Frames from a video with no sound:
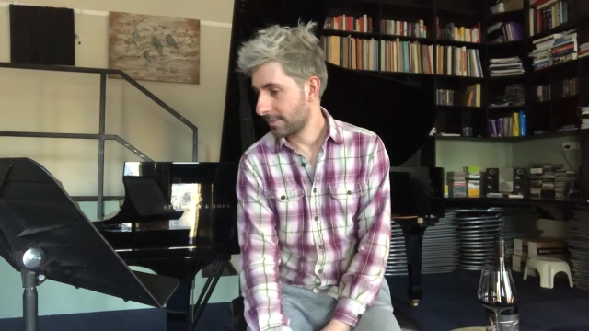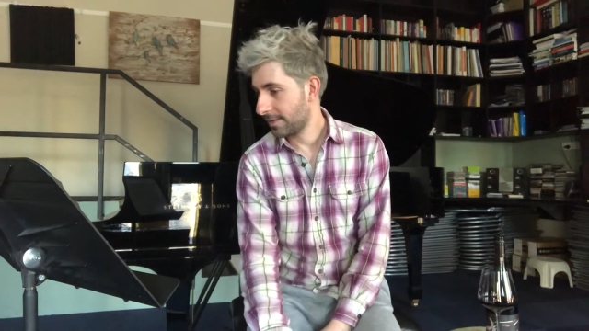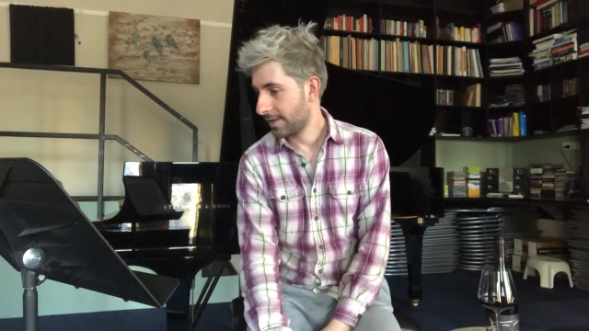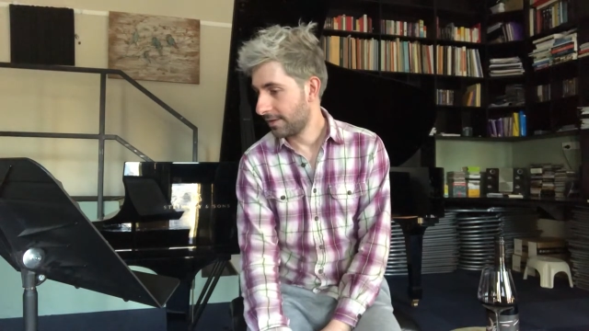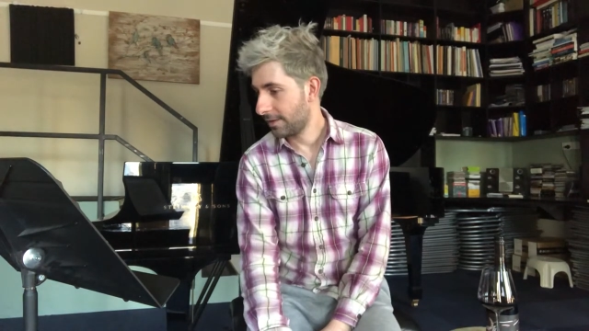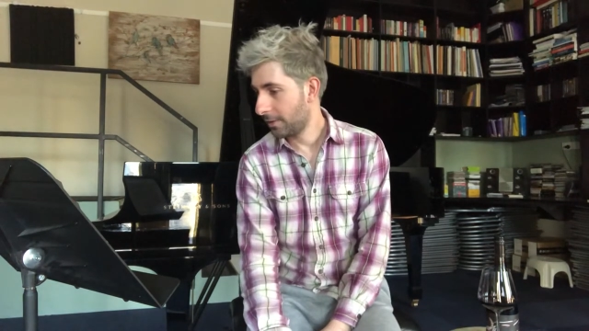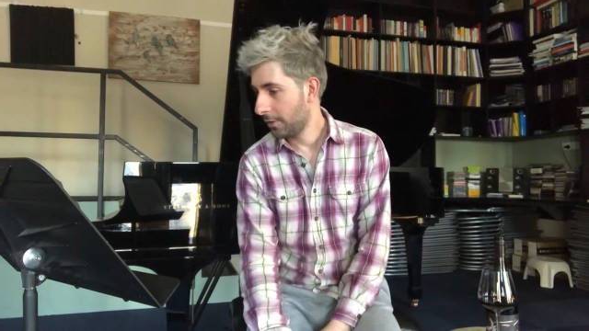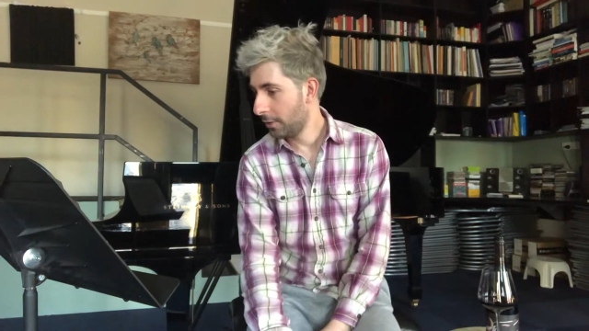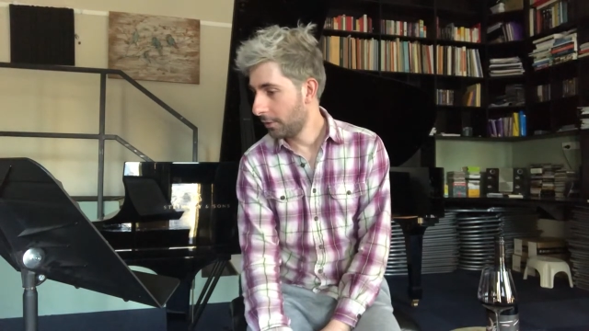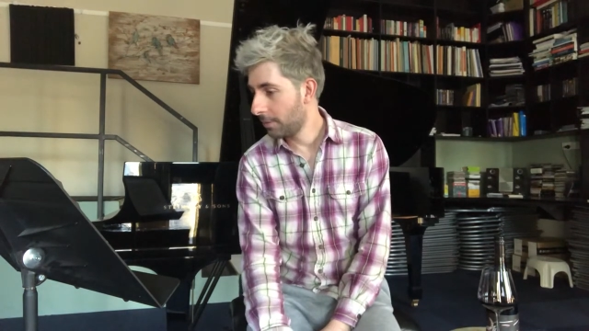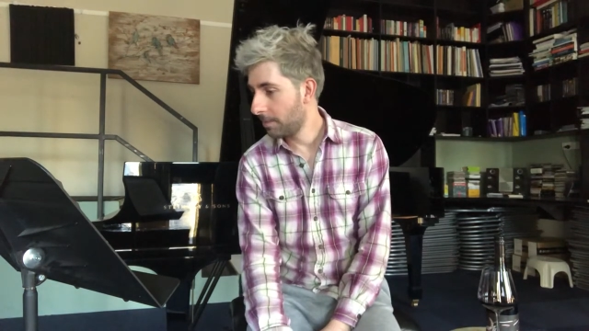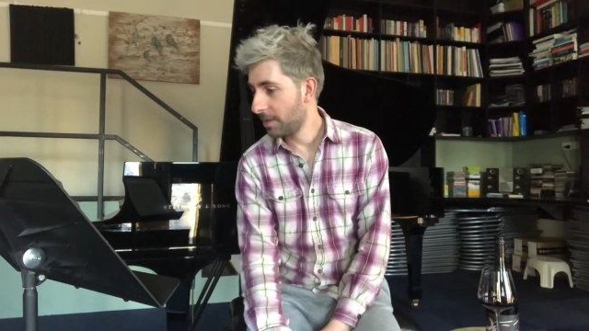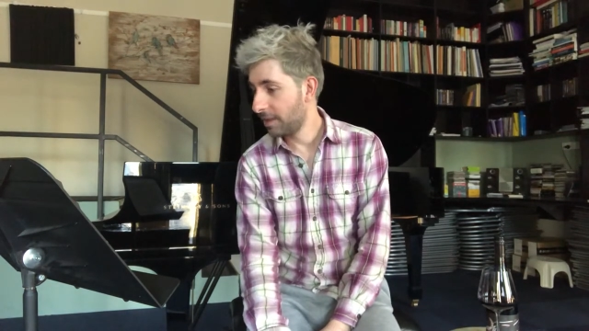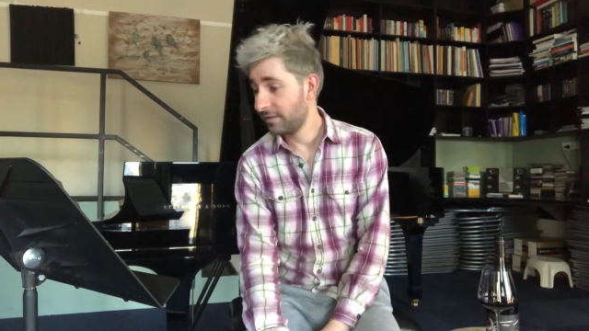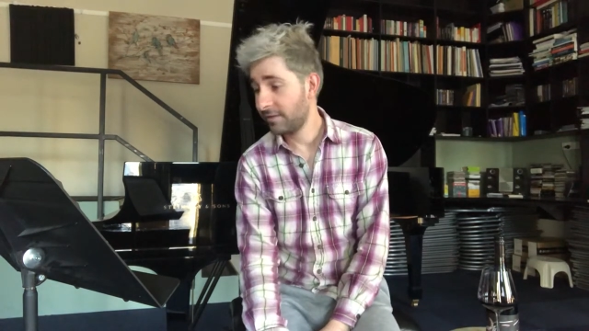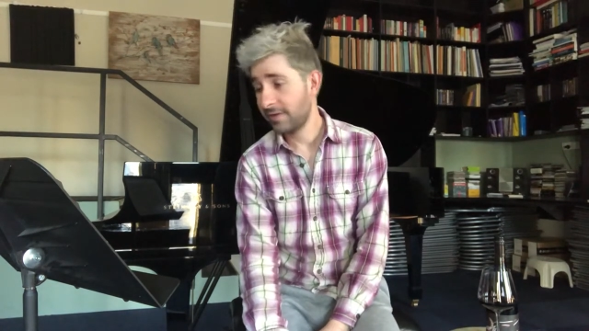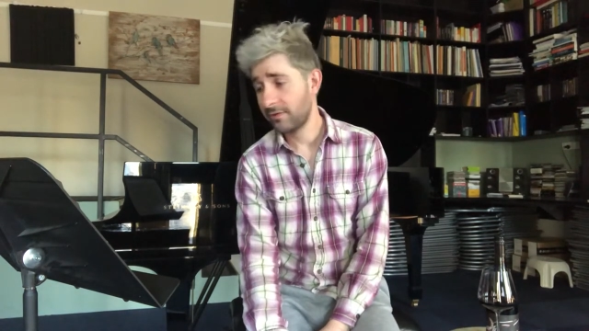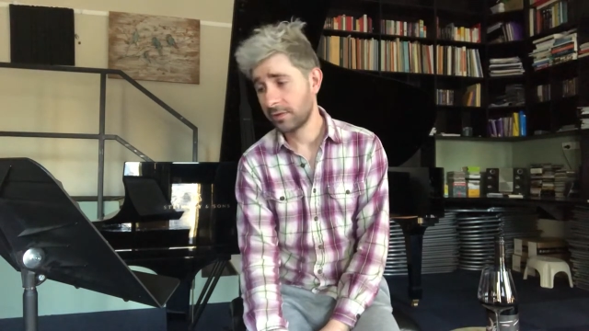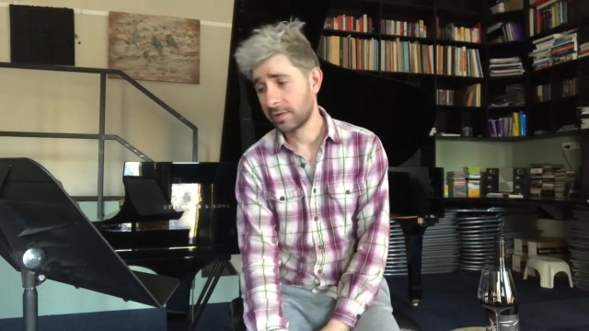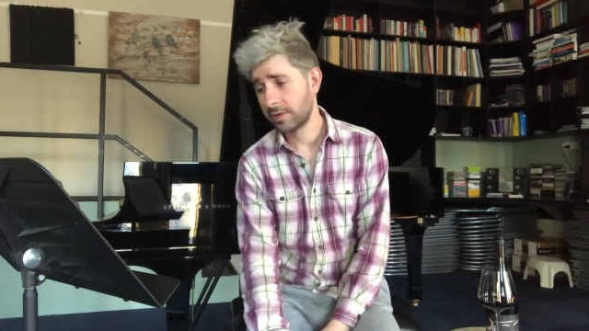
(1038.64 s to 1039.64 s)
Who are my
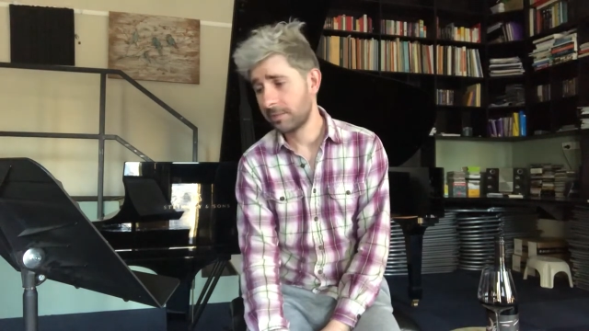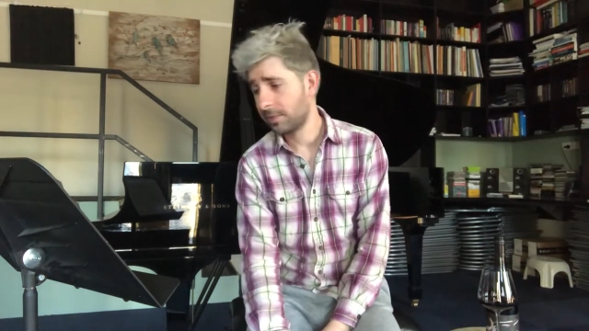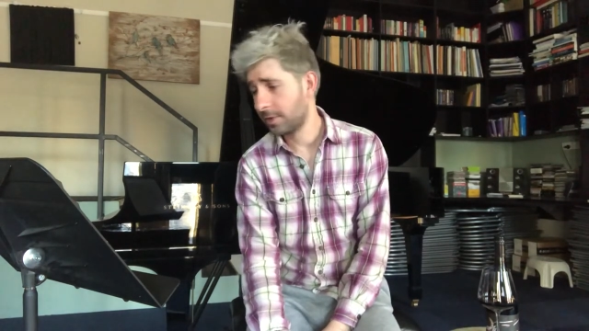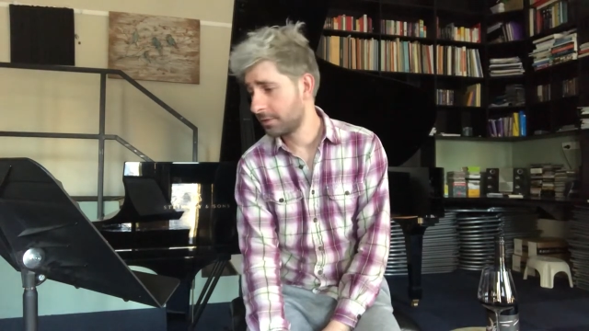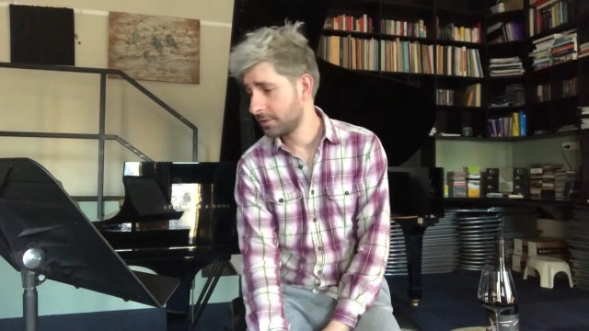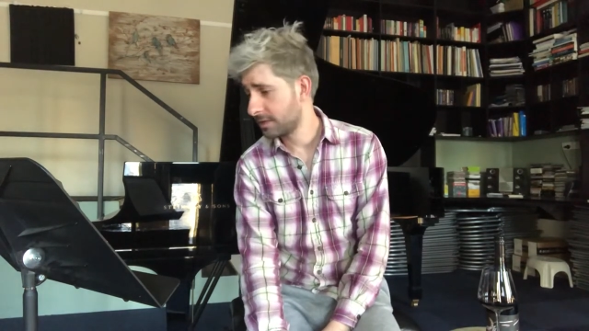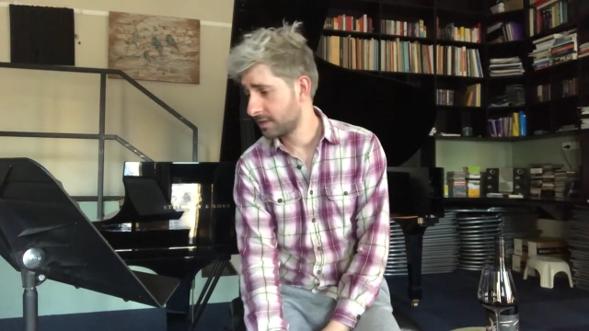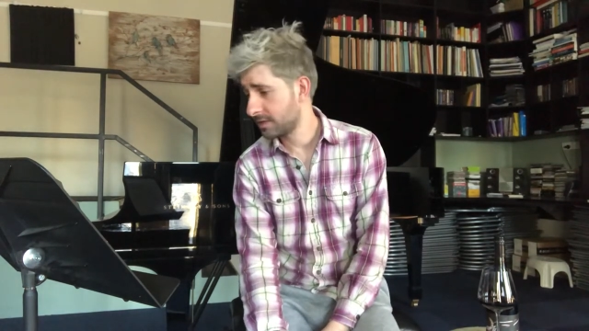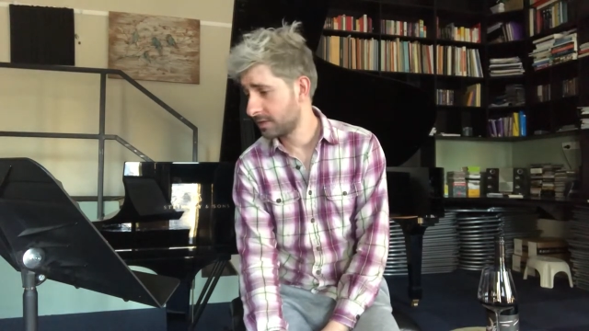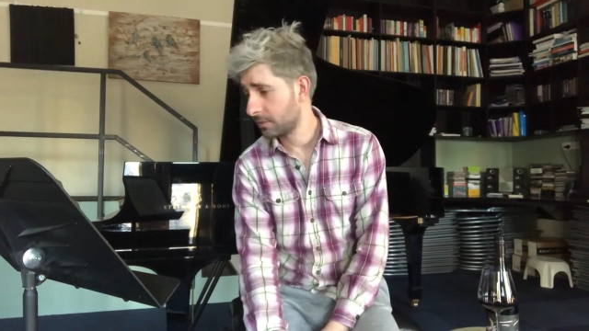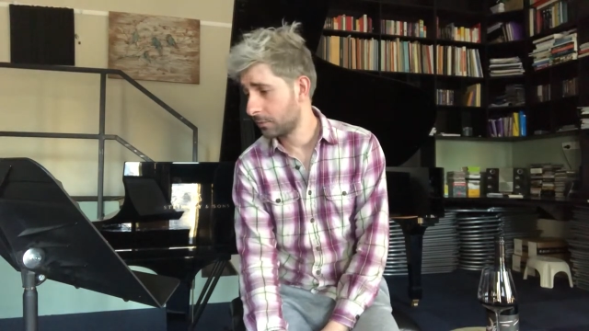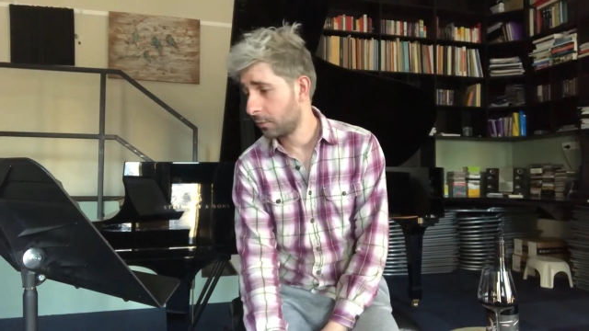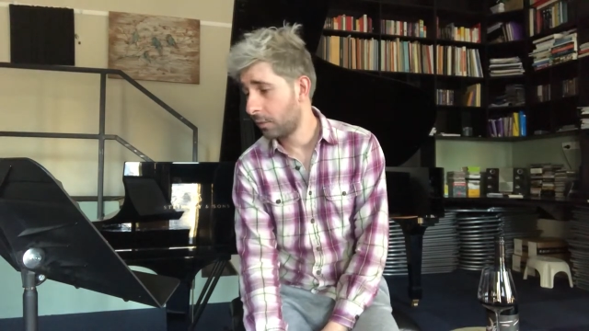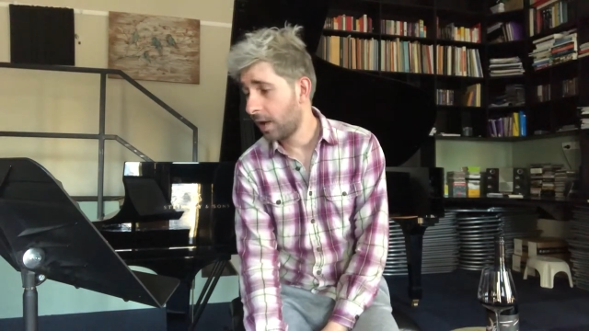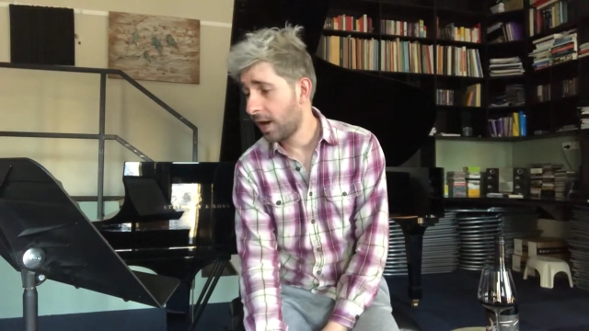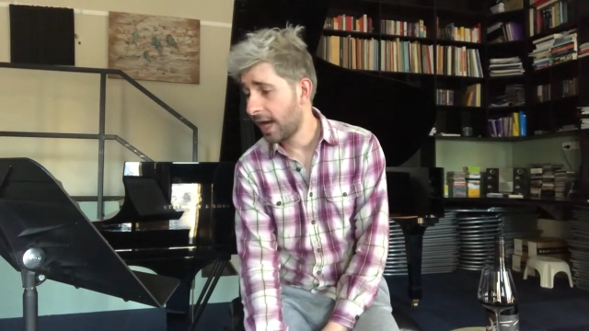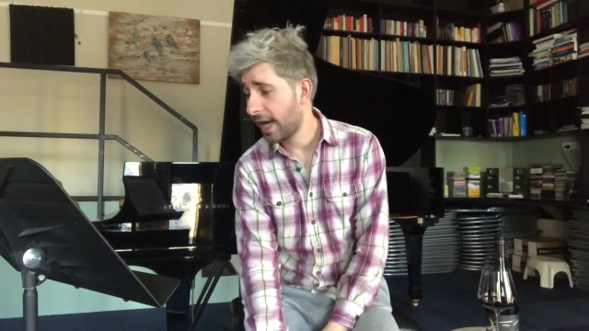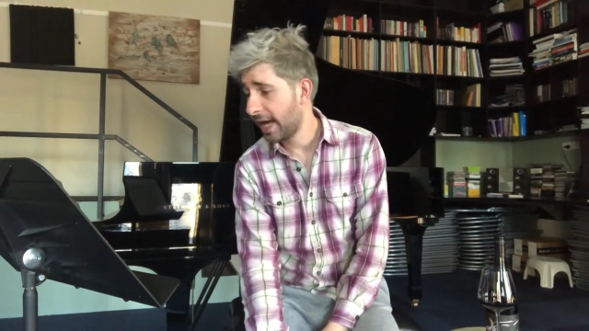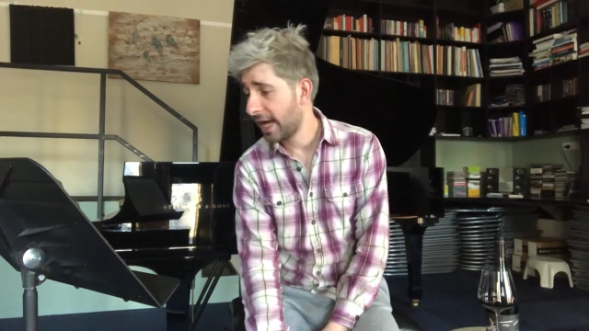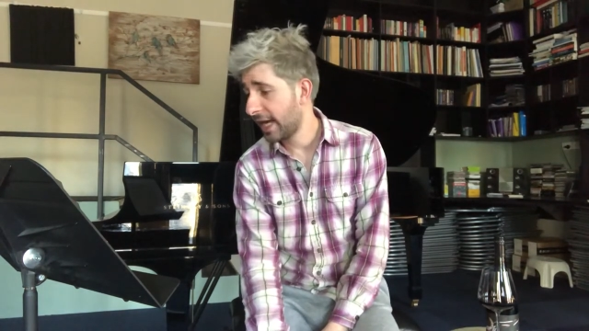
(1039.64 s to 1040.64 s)
favorite composers and
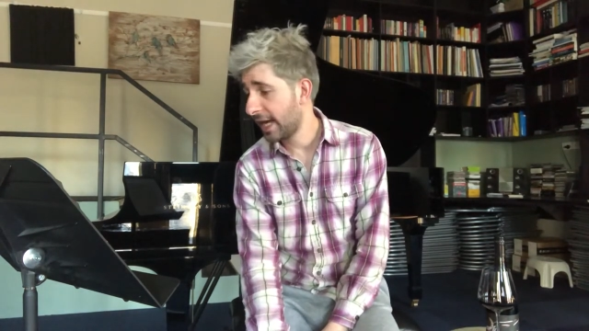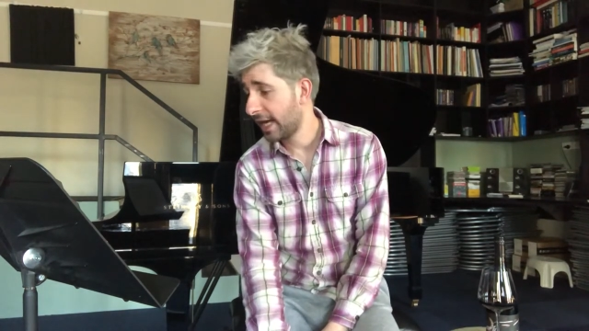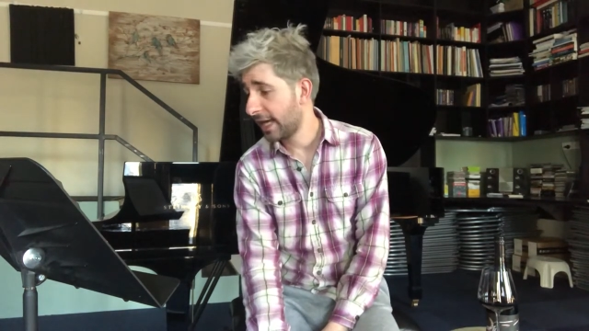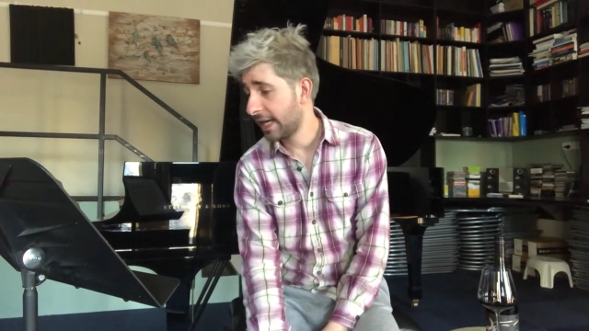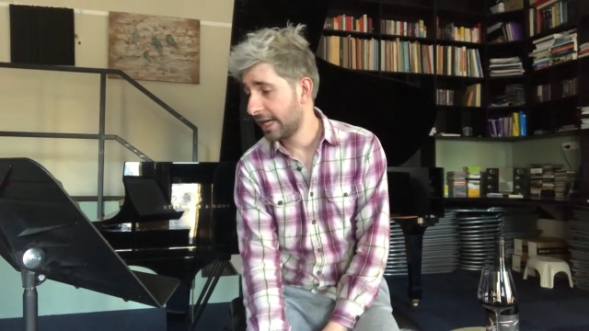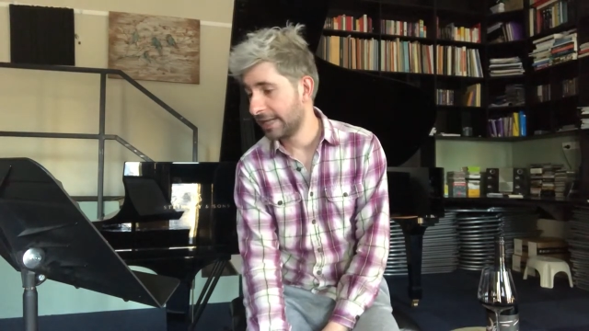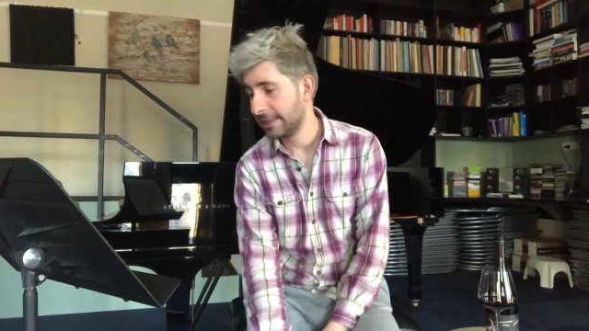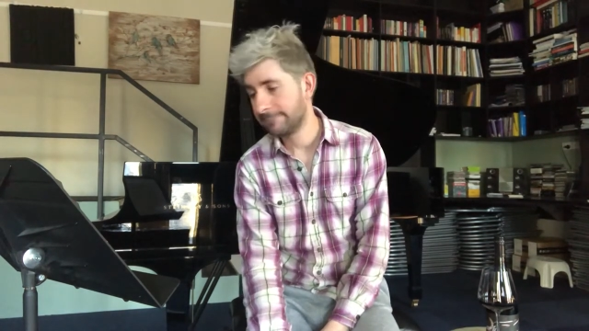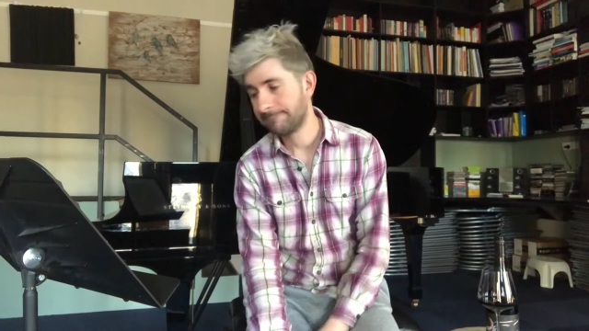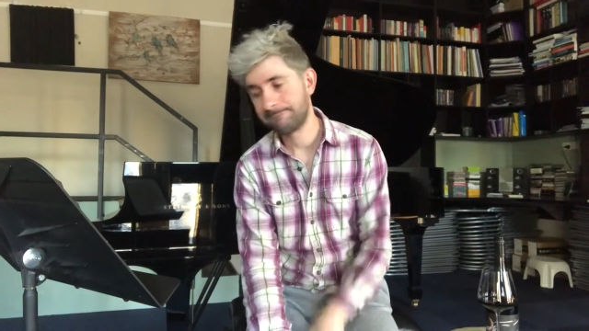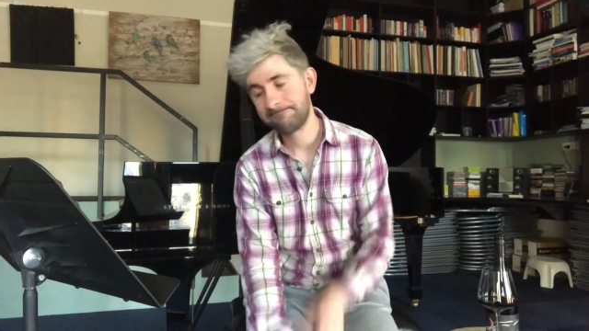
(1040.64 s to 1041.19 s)
why?